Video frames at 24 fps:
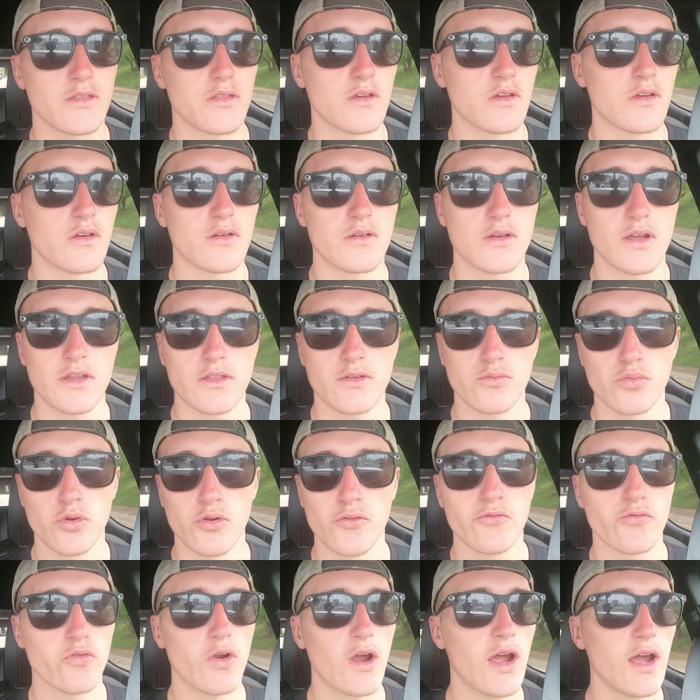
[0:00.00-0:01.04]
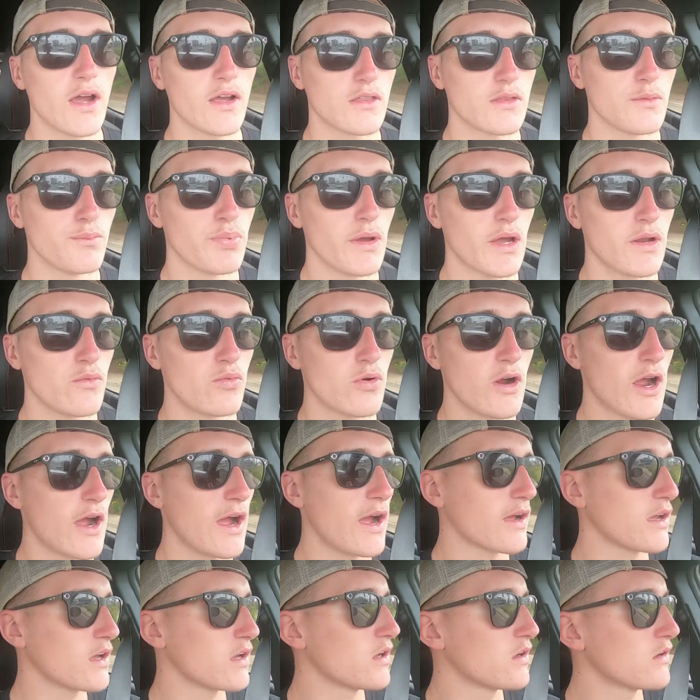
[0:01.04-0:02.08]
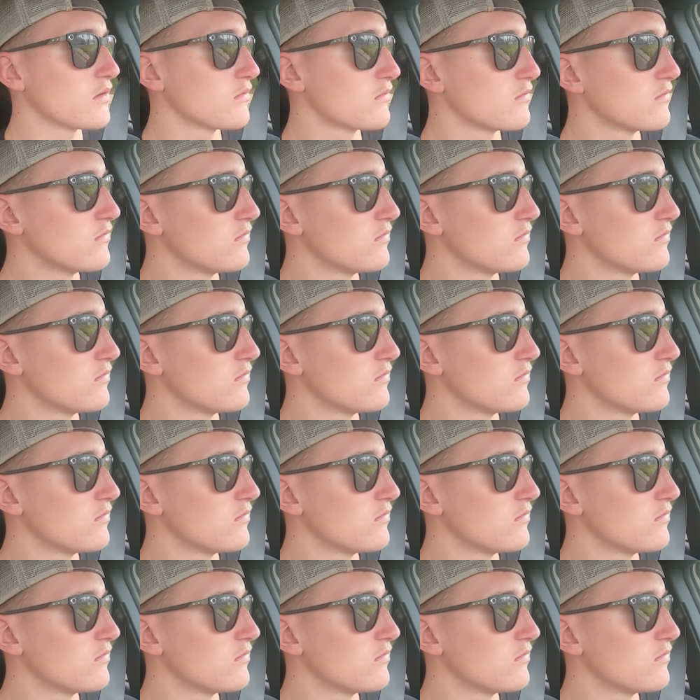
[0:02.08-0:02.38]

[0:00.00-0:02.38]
the roof rack, the bed rack,